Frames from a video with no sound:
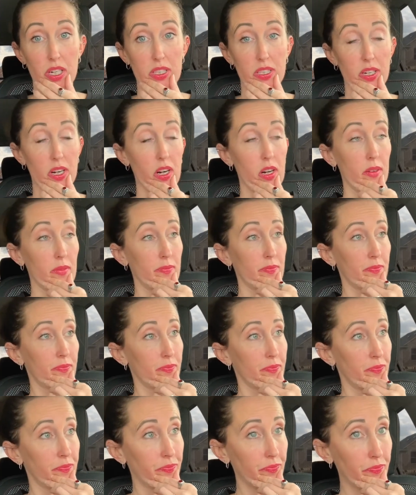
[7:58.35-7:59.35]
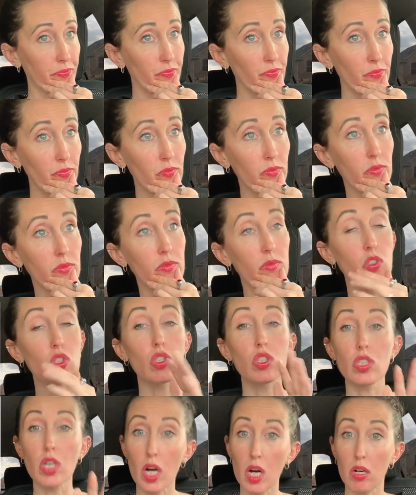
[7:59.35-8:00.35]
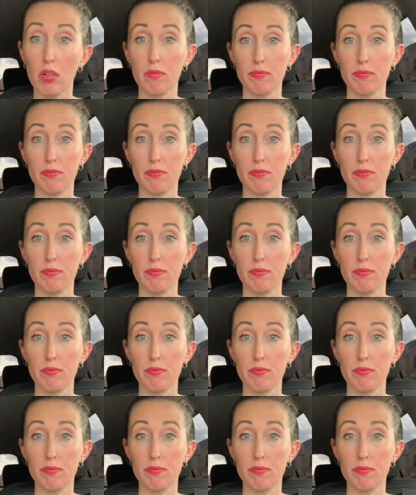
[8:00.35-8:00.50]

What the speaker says: there. So,